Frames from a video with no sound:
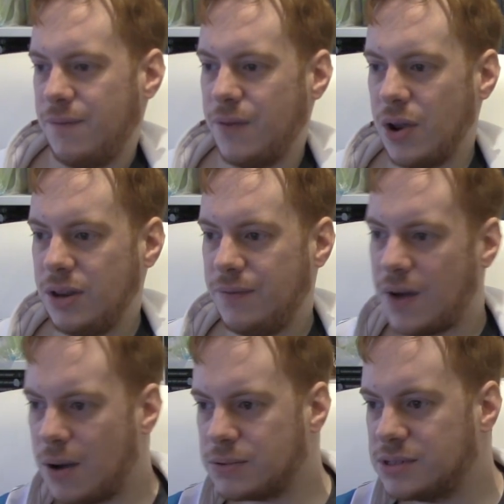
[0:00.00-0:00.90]
thirty
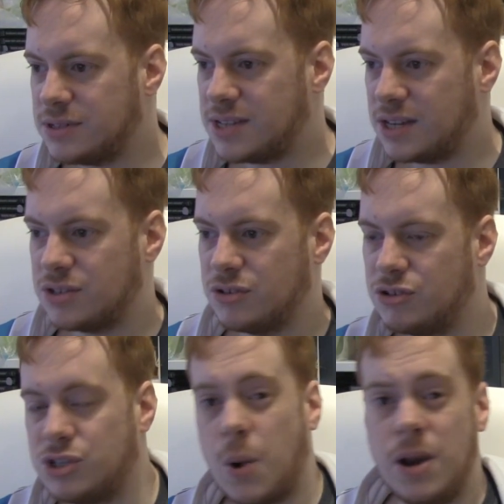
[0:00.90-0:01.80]
thousand six
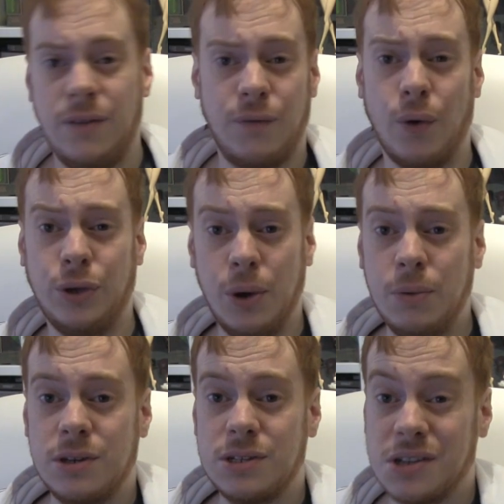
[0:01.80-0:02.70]
hundred twenty-four
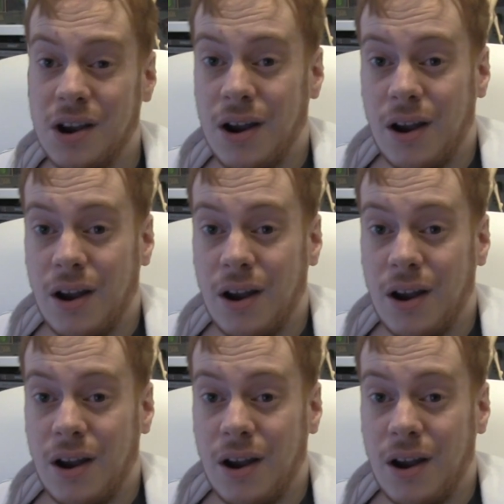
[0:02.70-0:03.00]
units